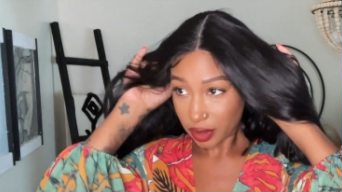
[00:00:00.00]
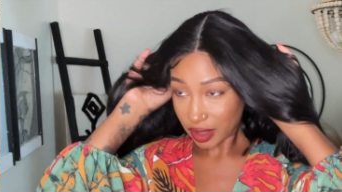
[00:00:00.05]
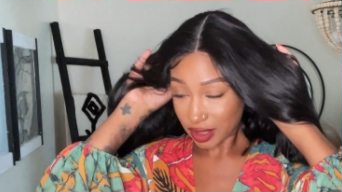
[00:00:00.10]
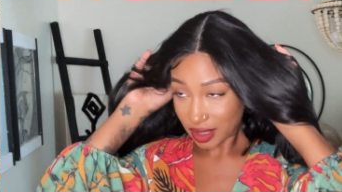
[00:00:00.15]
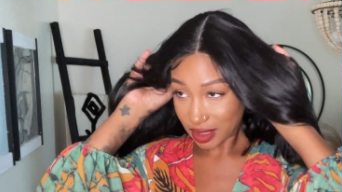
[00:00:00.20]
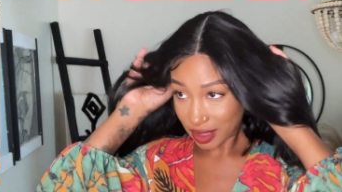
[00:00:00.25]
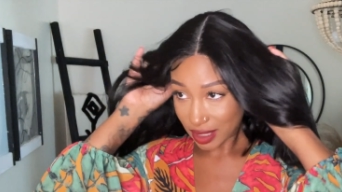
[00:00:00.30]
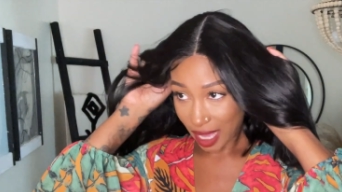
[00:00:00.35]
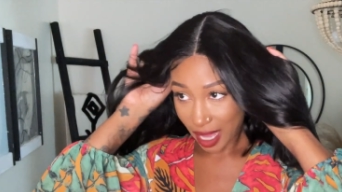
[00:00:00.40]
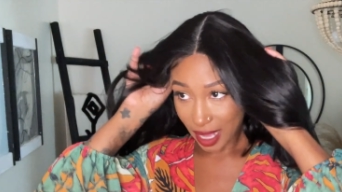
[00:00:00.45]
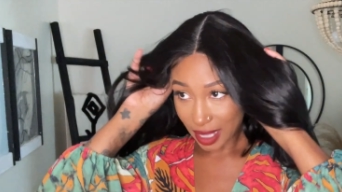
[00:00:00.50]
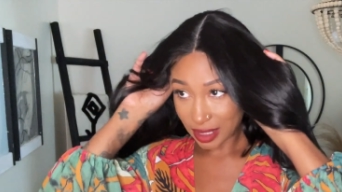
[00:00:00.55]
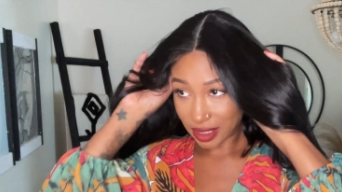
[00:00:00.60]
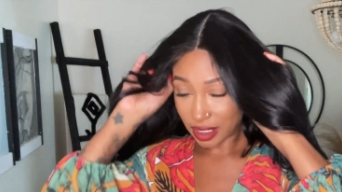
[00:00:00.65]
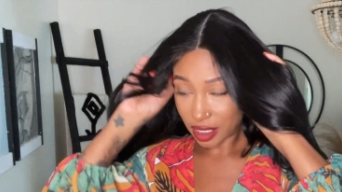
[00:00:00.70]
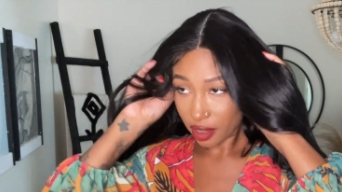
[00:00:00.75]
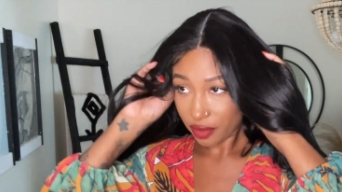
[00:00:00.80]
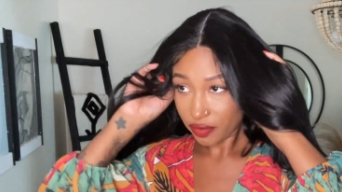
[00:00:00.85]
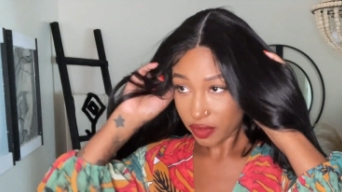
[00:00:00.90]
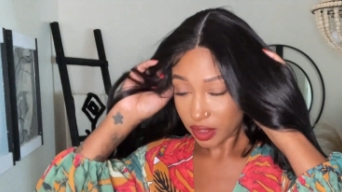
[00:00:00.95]
the size
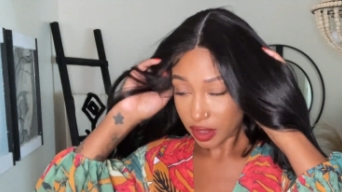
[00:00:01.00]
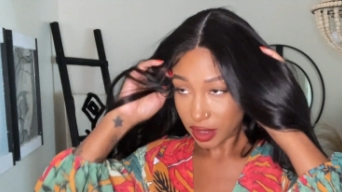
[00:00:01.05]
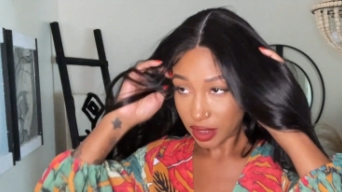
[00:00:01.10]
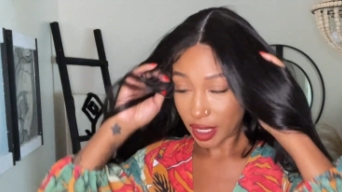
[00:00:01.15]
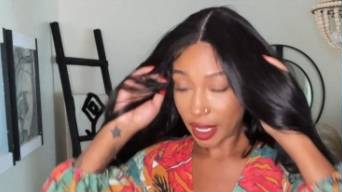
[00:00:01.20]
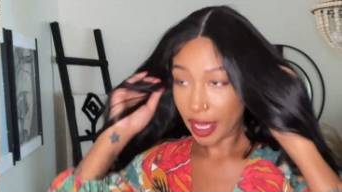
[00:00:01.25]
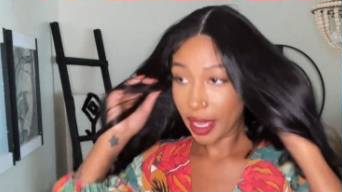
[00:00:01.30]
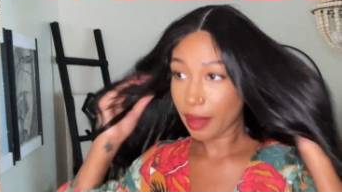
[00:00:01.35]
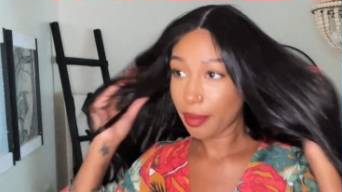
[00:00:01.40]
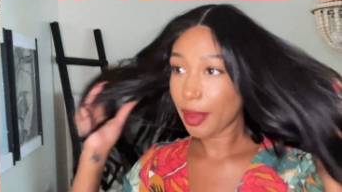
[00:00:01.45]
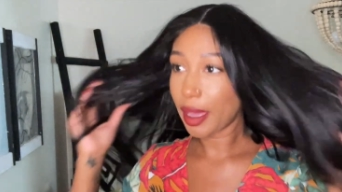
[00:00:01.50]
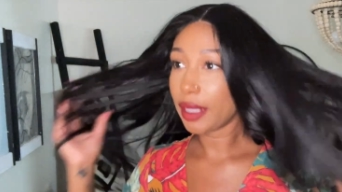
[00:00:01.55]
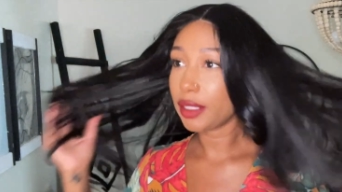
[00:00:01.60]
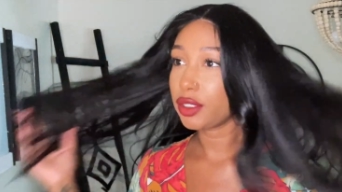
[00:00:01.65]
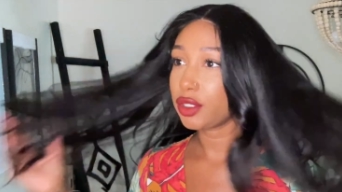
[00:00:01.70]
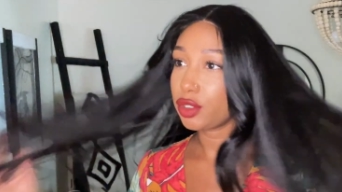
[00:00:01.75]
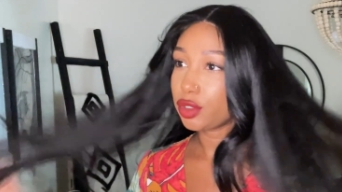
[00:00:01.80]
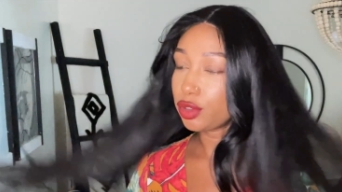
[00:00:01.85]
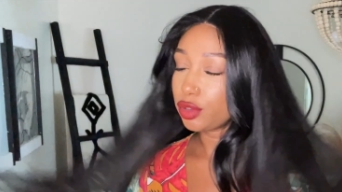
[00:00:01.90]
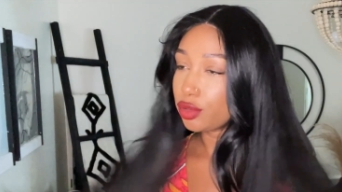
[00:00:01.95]
of this cap, I
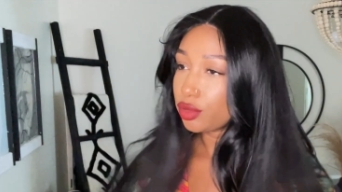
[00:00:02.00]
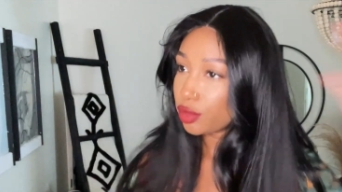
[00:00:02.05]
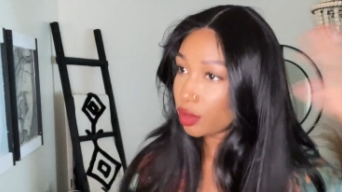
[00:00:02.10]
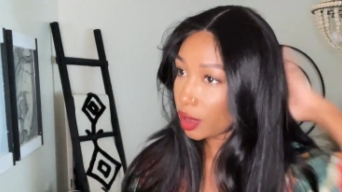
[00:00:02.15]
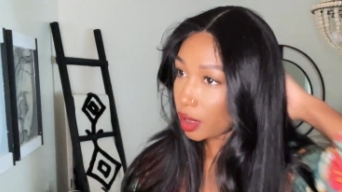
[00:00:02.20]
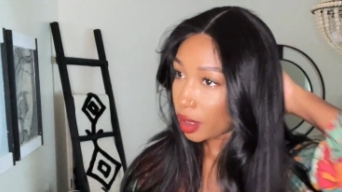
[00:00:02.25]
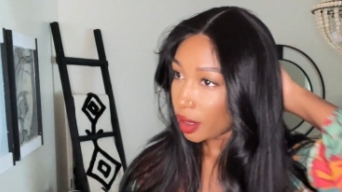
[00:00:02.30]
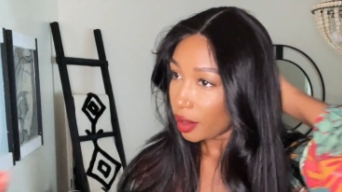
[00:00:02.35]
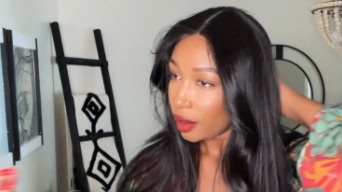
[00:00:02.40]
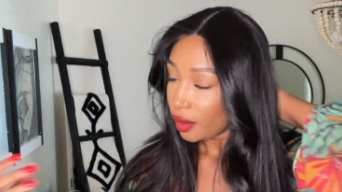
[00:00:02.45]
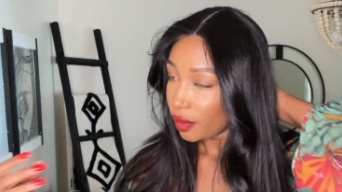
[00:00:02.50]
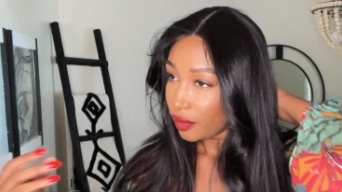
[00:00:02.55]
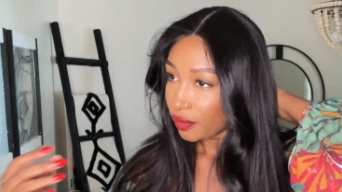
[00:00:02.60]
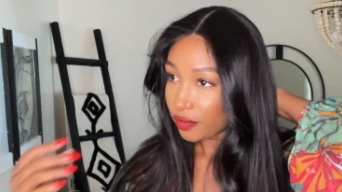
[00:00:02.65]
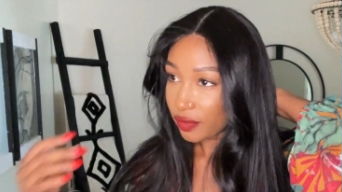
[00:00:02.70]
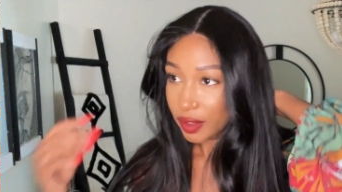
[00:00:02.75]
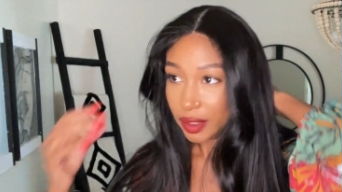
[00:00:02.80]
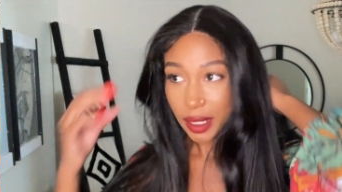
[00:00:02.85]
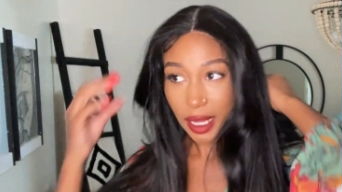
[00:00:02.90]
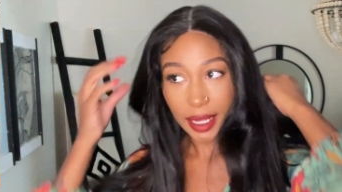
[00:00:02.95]
do
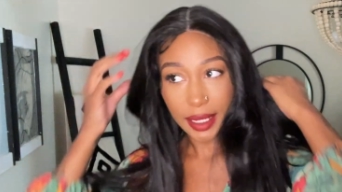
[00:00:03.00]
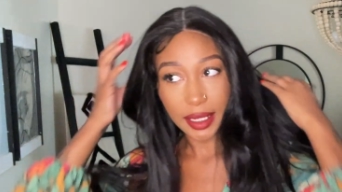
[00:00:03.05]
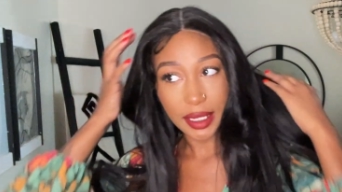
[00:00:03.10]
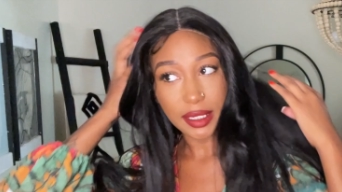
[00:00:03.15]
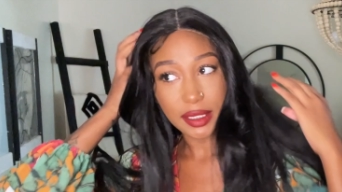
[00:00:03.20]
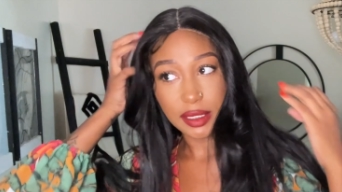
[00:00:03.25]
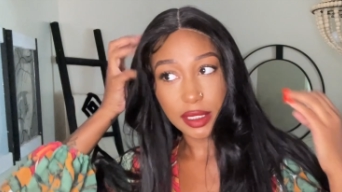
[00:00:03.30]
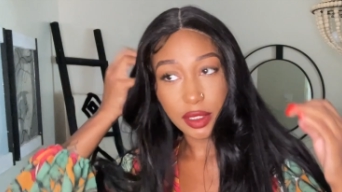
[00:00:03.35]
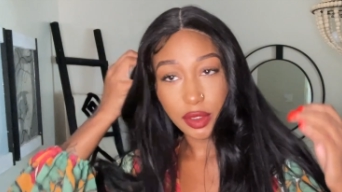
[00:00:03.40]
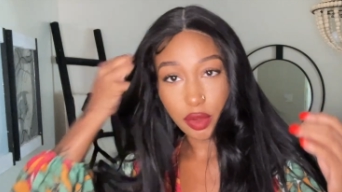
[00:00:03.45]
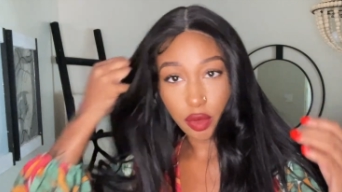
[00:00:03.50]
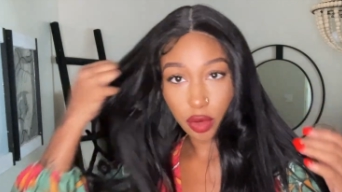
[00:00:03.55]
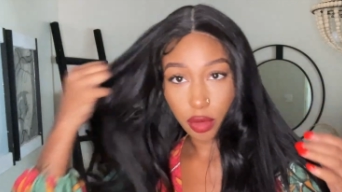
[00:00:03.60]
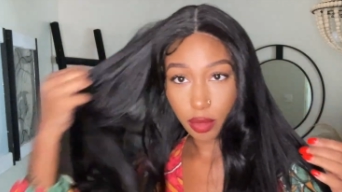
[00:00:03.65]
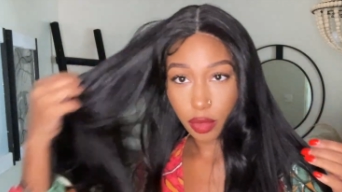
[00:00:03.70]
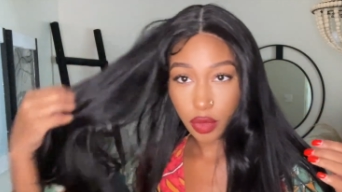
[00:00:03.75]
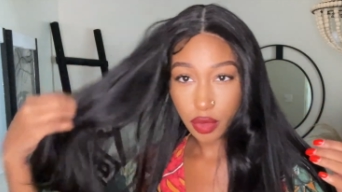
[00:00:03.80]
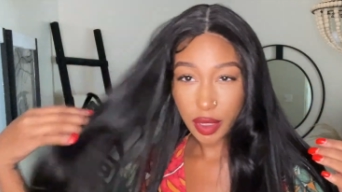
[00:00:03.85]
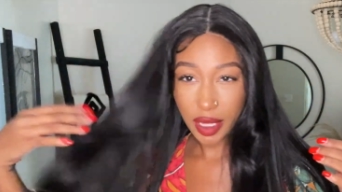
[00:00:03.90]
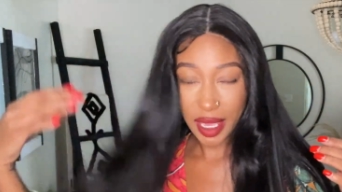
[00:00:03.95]
feel like it's a
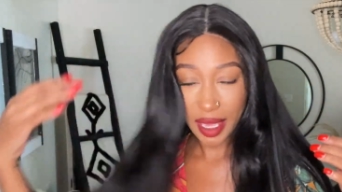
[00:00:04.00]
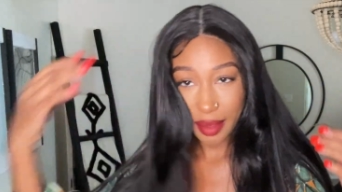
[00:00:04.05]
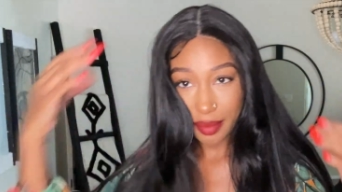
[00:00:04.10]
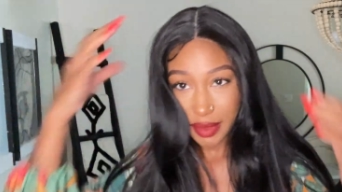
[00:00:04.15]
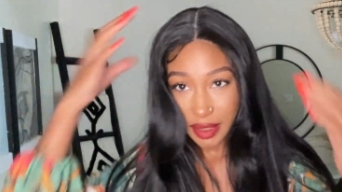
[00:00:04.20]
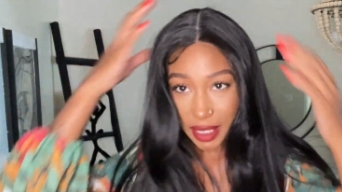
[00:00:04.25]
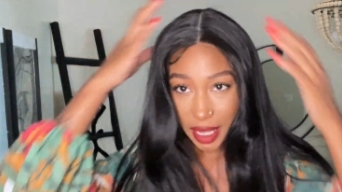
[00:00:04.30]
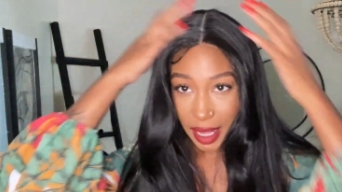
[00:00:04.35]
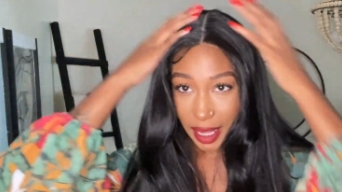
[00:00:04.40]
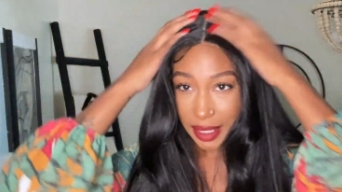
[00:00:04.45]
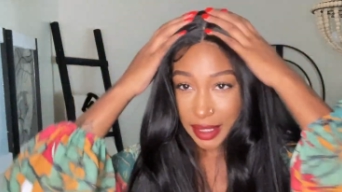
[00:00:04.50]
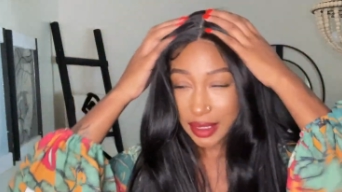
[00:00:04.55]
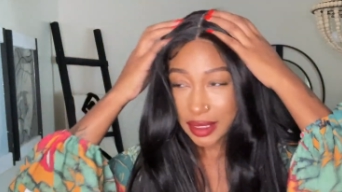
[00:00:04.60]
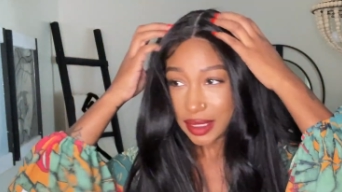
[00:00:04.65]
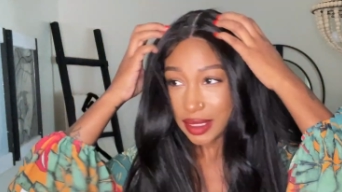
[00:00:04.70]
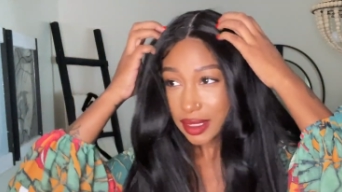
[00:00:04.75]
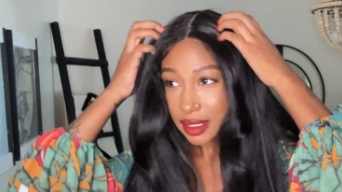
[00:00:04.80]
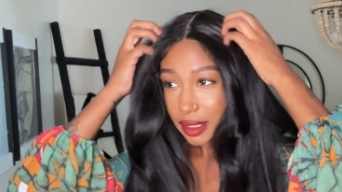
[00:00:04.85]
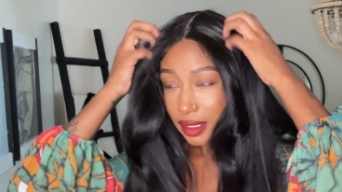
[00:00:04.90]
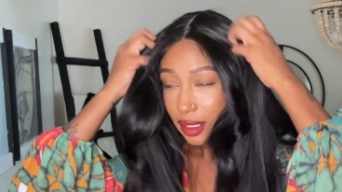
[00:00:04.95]
normal cap
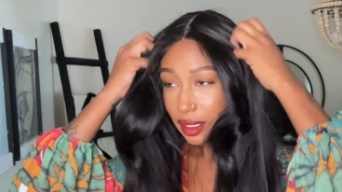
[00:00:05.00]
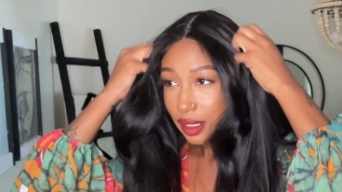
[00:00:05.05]
size.